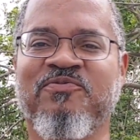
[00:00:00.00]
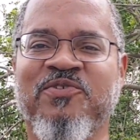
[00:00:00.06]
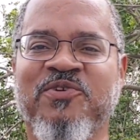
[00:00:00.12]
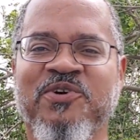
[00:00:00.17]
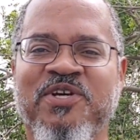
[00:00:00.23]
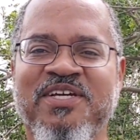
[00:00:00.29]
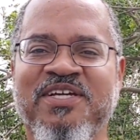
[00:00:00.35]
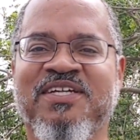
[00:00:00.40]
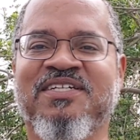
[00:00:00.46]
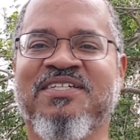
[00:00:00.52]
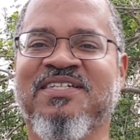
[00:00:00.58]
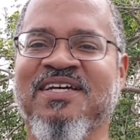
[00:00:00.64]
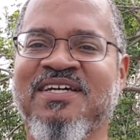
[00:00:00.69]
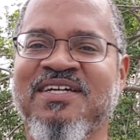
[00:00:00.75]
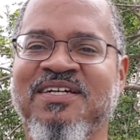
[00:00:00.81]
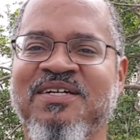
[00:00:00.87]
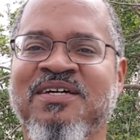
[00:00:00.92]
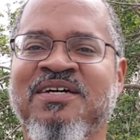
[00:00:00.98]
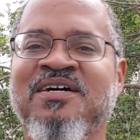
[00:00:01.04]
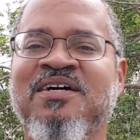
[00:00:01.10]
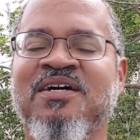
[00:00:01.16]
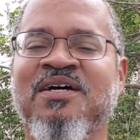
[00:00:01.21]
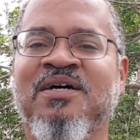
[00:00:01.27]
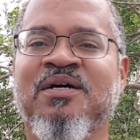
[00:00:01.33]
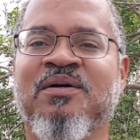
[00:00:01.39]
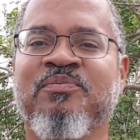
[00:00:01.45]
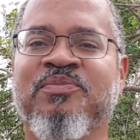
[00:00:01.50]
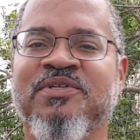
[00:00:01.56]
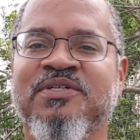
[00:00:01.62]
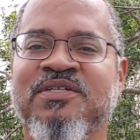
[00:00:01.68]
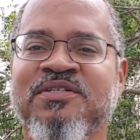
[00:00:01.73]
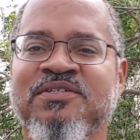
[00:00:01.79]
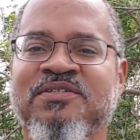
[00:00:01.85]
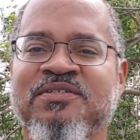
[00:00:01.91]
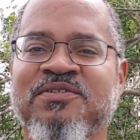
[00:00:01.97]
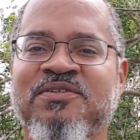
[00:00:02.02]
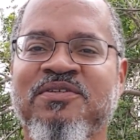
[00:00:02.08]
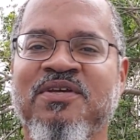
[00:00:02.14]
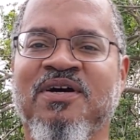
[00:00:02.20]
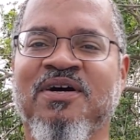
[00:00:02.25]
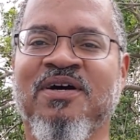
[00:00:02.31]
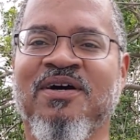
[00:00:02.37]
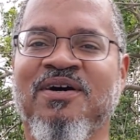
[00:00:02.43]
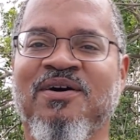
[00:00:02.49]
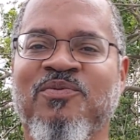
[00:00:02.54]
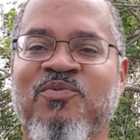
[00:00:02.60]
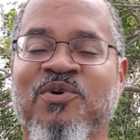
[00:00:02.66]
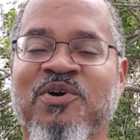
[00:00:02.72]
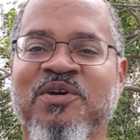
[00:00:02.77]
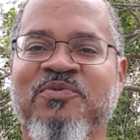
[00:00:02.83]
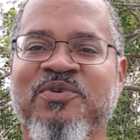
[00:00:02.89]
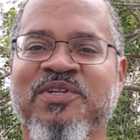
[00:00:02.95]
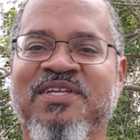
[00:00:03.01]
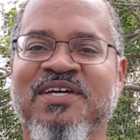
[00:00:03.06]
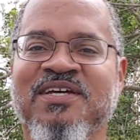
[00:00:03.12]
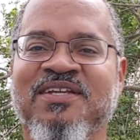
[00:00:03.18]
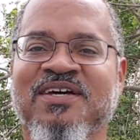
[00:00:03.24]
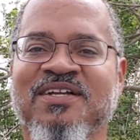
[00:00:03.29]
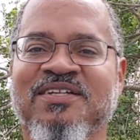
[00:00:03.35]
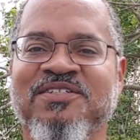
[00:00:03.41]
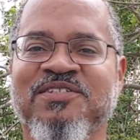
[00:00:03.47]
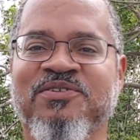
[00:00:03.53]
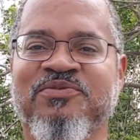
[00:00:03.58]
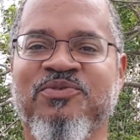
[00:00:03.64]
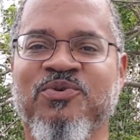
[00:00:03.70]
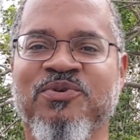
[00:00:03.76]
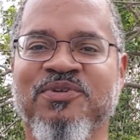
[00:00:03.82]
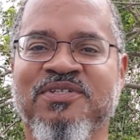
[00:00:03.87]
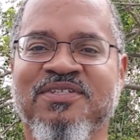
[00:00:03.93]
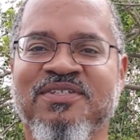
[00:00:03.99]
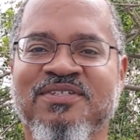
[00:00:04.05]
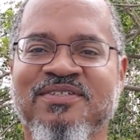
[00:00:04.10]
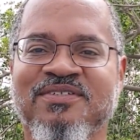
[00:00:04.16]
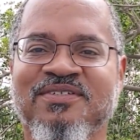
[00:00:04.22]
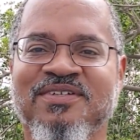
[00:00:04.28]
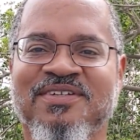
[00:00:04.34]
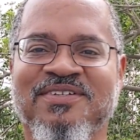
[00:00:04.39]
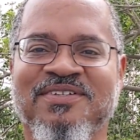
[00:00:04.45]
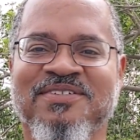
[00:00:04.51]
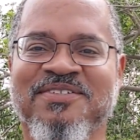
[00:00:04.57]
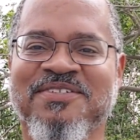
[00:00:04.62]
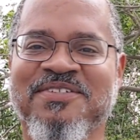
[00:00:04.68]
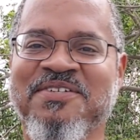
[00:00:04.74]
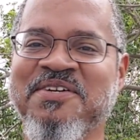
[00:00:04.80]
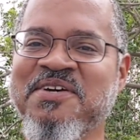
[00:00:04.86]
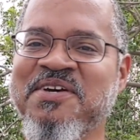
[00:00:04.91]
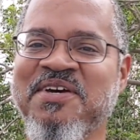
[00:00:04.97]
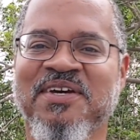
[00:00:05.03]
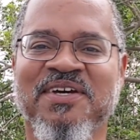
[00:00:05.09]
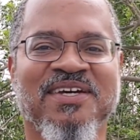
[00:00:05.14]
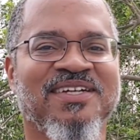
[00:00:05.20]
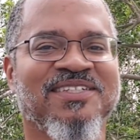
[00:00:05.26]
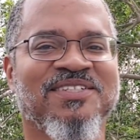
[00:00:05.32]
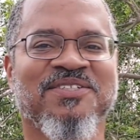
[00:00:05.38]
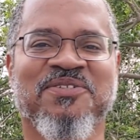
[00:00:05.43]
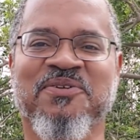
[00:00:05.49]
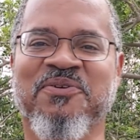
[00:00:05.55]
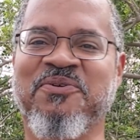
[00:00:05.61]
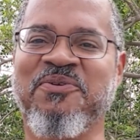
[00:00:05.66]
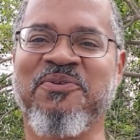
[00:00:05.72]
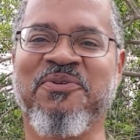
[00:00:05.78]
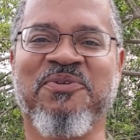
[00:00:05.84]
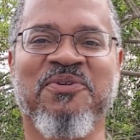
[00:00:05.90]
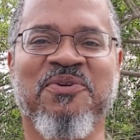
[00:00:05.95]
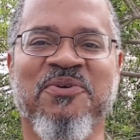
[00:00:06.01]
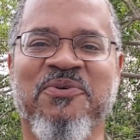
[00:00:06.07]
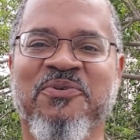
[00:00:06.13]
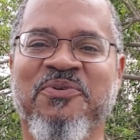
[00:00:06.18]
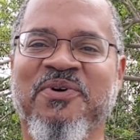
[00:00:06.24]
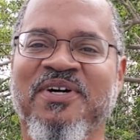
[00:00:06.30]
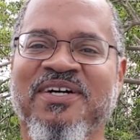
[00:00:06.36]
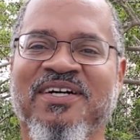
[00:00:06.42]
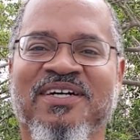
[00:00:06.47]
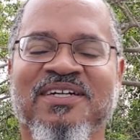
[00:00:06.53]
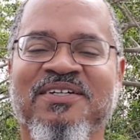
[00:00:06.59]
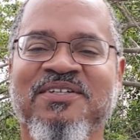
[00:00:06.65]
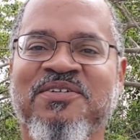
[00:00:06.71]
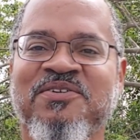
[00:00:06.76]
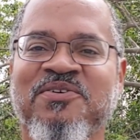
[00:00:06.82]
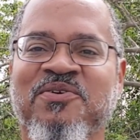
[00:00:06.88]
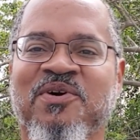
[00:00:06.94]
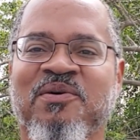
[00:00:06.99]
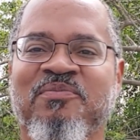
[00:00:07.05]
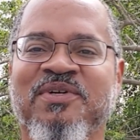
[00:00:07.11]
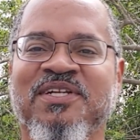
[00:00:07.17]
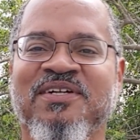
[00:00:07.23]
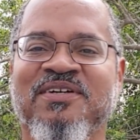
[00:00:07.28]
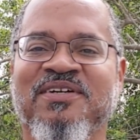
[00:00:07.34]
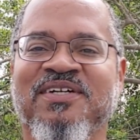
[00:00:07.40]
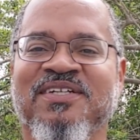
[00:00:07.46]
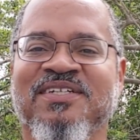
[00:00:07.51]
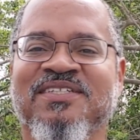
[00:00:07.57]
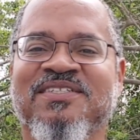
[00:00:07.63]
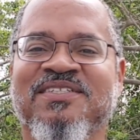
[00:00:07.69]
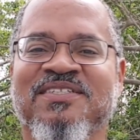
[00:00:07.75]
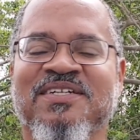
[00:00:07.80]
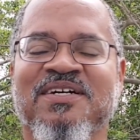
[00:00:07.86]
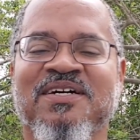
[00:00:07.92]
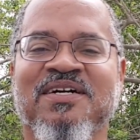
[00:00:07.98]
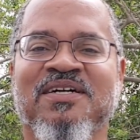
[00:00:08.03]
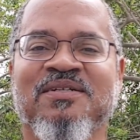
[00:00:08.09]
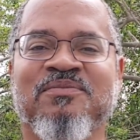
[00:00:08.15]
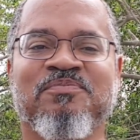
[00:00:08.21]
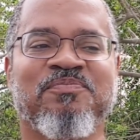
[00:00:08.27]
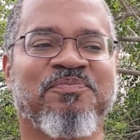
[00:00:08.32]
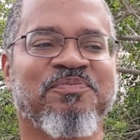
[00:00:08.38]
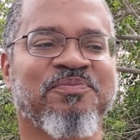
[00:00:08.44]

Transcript: very exciting position, uh, working with technology, of course. so you know uh, you know I'm in there, and it's um,